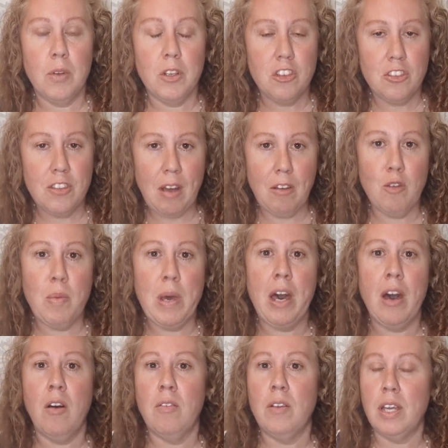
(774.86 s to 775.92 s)
when she's out and
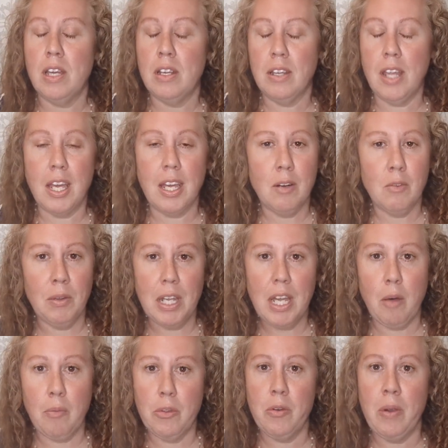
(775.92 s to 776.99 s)
about, and like it really
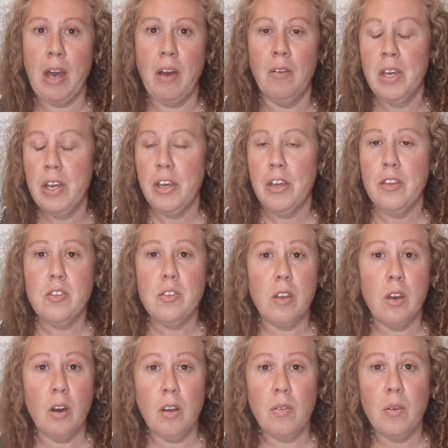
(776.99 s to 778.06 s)
helps her out.
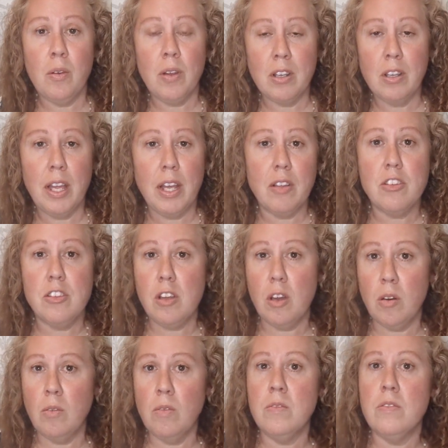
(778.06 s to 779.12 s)
So if you're into like
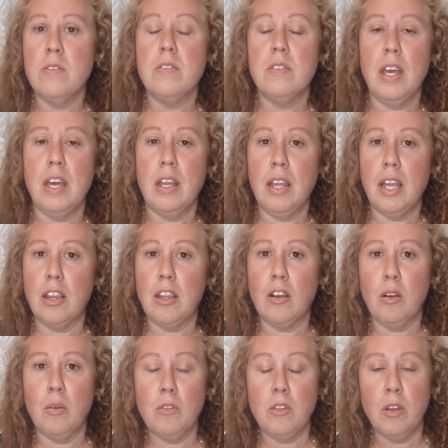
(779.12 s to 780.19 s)
stones and like
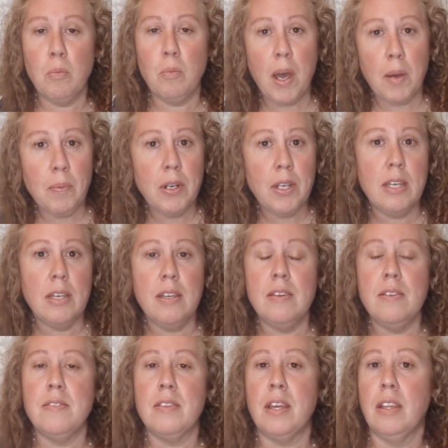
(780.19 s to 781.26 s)
their
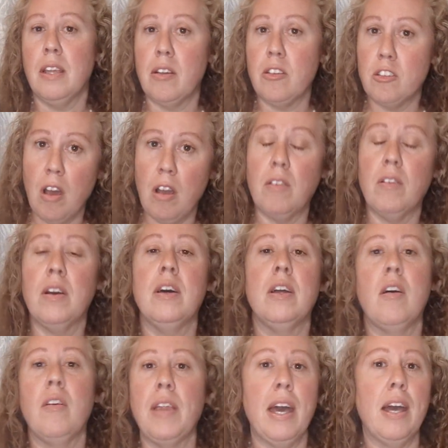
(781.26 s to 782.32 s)
properties and like chakra
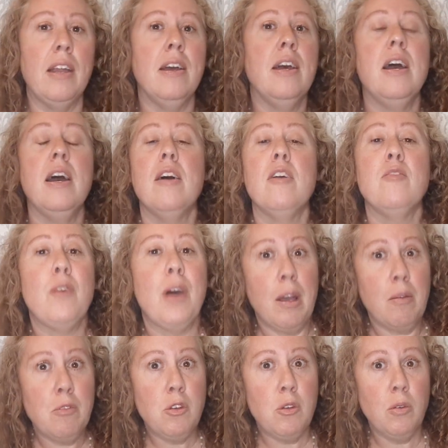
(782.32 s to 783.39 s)
and all that,
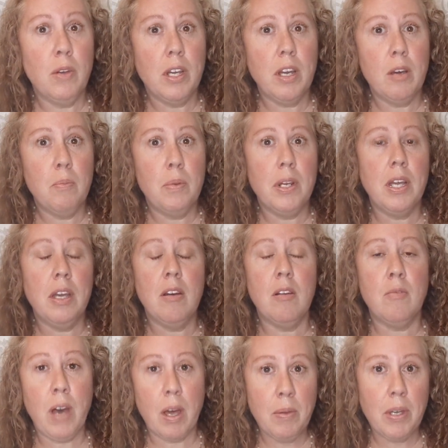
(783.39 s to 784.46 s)
Vibe Jewelry Company
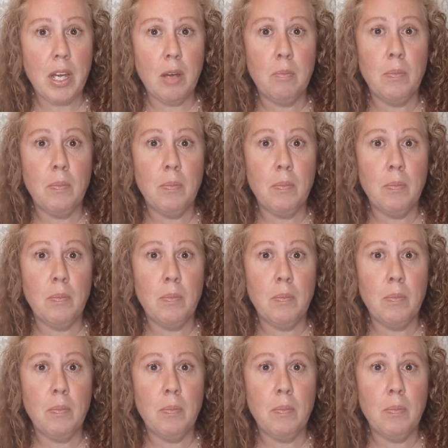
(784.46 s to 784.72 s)
or Vibe